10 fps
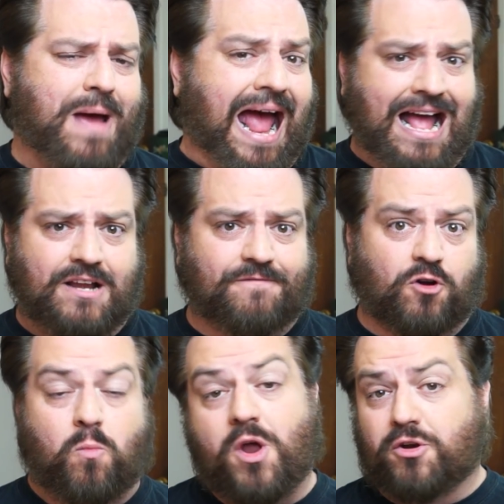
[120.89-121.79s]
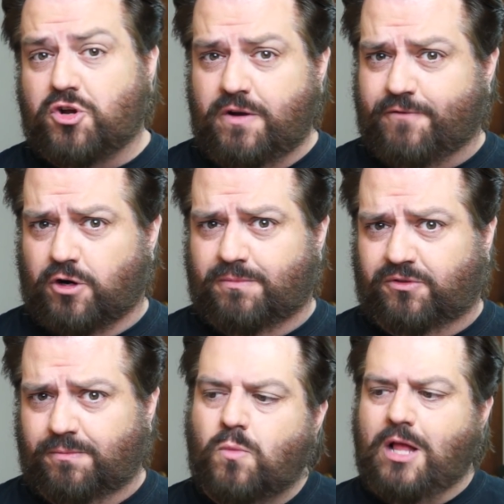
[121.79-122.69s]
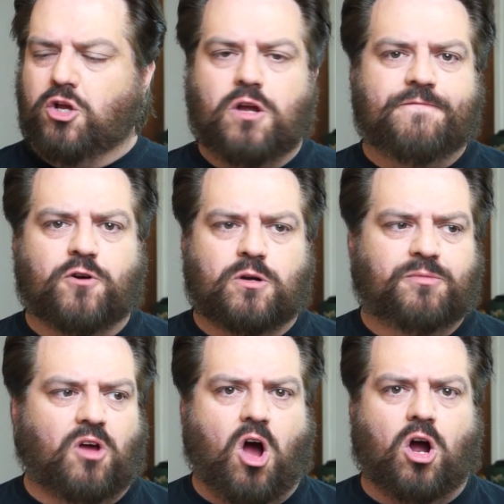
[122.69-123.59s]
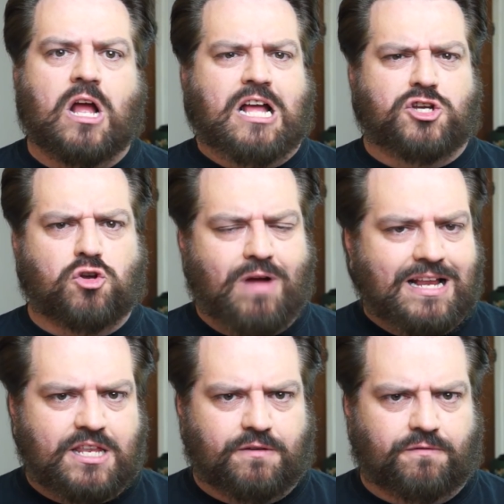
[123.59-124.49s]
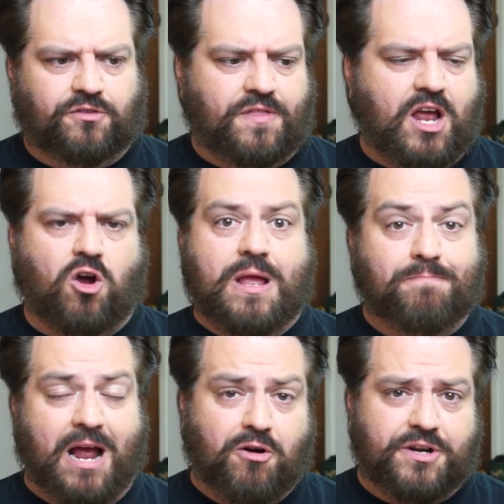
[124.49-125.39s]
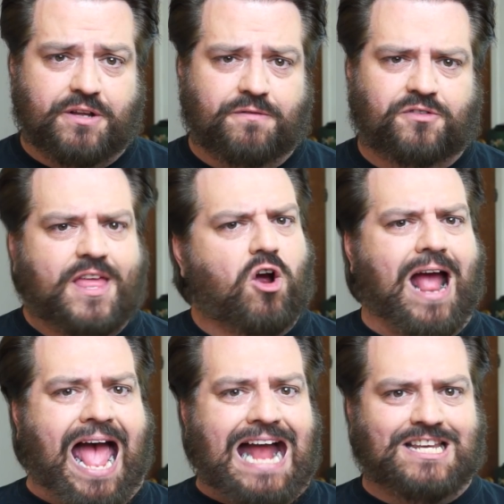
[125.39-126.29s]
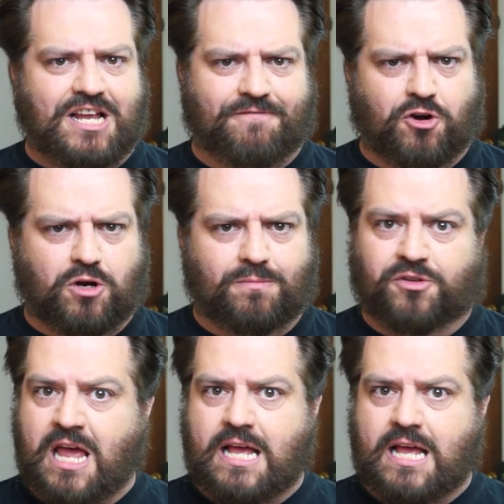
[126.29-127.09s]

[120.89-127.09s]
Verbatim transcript: bad verb, what are good verbs? Well, good verbs are directives, they are imperatives, they are acting verbs.